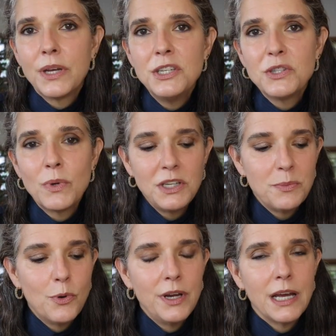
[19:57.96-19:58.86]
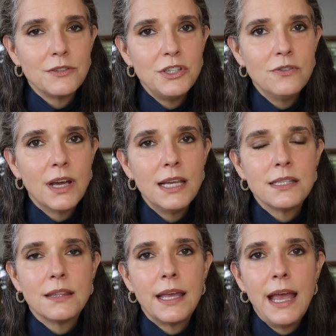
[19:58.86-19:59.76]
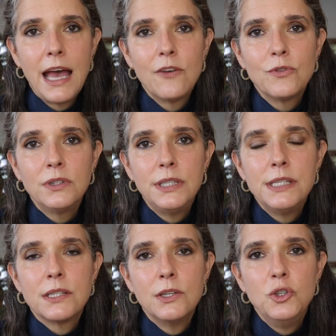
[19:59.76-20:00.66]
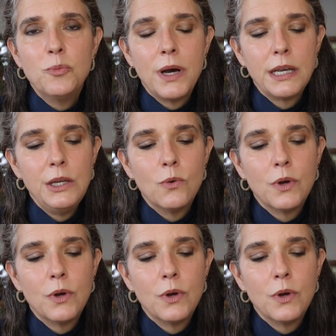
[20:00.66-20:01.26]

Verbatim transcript: But I just wanted to point out to you guys that they have released a new body